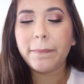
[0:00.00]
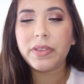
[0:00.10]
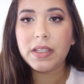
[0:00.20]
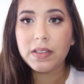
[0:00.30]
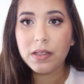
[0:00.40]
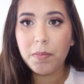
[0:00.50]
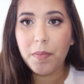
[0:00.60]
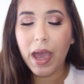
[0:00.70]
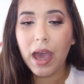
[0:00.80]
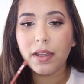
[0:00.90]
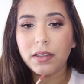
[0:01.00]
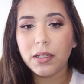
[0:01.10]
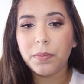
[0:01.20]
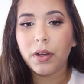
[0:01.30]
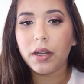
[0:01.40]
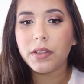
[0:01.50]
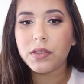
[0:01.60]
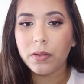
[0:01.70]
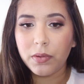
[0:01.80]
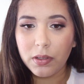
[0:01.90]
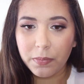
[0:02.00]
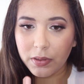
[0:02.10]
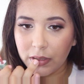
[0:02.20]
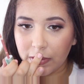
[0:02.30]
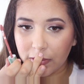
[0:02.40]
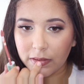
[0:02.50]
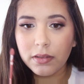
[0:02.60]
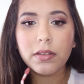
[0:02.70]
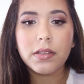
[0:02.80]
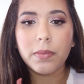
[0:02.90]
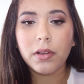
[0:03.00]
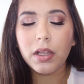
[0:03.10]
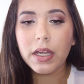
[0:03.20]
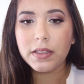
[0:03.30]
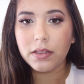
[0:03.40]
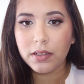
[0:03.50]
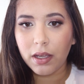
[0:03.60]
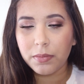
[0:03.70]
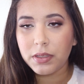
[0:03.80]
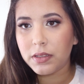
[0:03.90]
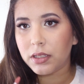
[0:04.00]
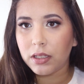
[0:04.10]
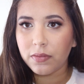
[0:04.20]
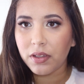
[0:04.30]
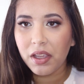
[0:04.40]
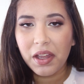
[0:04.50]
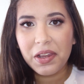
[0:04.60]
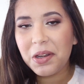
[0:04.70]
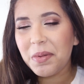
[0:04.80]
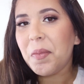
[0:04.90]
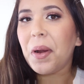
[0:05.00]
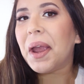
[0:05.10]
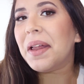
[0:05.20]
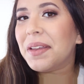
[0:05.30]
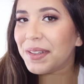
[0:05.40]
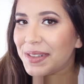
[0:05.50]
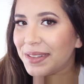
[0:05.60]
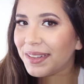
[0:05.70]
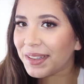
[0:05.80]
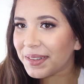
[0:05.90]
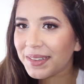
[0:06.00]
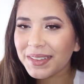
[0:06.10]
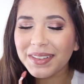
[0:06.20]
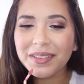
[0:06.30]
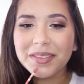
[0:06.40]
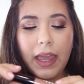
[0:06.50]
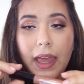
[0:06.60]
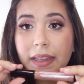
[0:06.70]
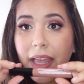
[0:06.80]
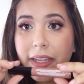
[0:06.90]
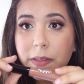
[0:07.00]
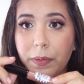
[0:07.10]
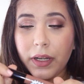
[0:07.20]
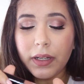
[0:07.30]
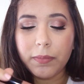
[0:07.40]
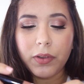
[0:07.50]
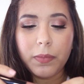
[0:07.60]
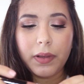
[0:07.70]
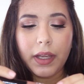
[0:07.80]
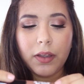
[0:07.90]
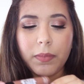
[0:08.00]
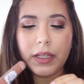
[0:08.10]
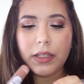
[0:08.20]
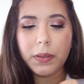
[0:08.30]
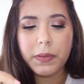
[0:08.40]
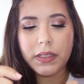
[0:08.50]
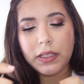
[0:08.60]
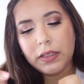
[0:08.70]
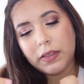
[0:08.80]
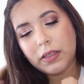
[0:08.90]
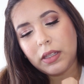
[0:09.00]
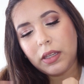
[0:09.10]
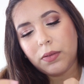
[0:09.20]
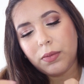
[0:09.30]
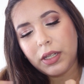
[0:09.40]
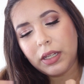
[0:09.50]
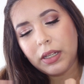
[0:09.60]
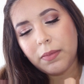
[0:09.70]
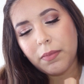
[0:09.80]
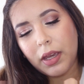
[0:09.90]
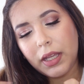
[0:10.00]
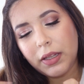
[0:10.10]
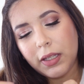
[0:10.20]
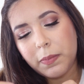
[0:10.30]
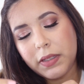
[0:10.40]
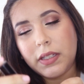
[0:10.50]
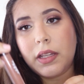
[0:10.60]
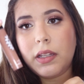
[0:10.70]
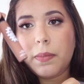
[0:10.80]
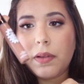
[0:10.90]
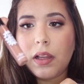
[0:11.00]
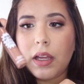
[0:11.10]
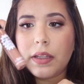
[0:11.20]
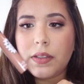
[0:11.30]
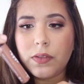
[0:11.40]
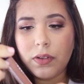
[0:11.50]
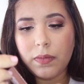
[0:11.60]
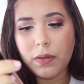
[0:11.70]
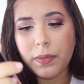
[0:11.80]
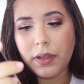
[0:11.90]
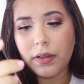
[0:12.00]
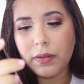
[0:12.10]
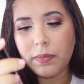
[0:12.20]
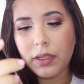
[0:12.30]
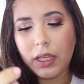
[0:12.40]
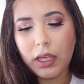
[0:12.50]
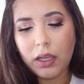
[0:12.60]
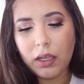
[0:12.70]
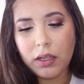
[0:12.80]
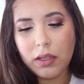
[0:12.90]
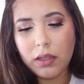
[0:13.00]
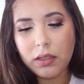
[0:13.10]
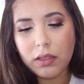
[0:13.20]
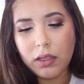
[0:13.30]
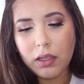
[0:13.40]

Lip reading: And this is a matte lip product, so I'm going to put some gloss on top just to give a little bit more elegance to the look. Last product I'm going to apply on my lips is the Read My Lips lip gloss from theBalm, and